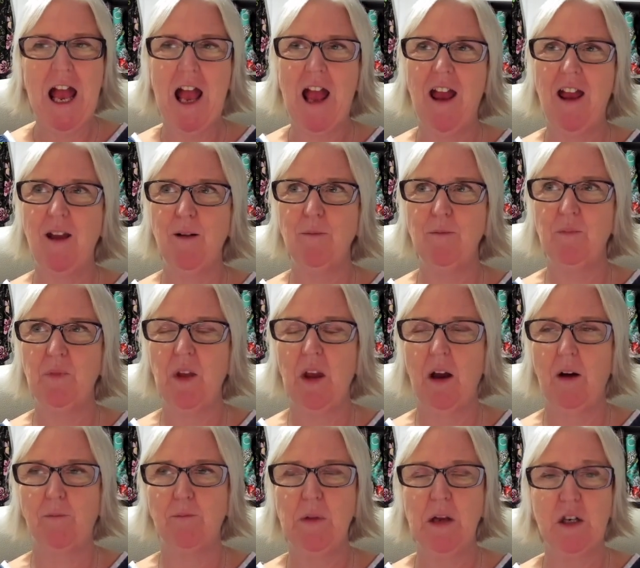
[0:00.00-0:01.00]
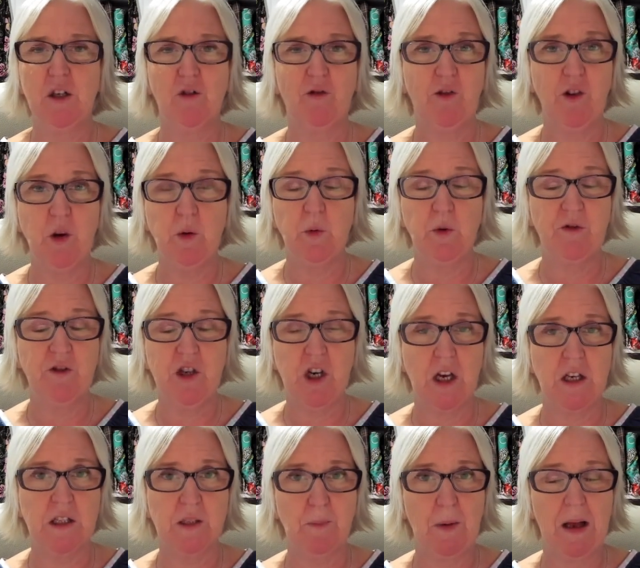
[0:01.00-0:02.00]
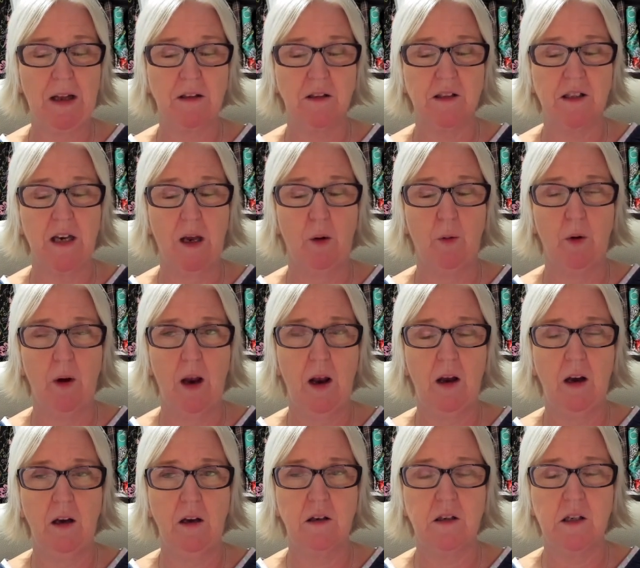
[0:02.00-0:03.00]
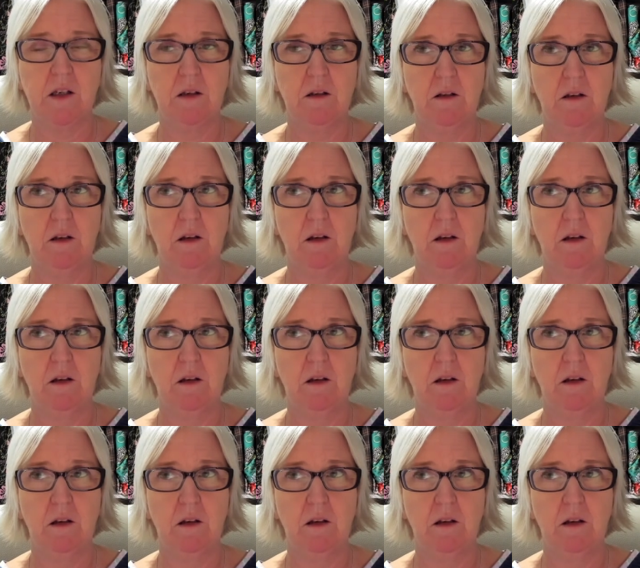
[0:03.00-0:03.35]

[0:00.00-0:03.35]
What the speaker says: I've made a few of Jane's patterns now and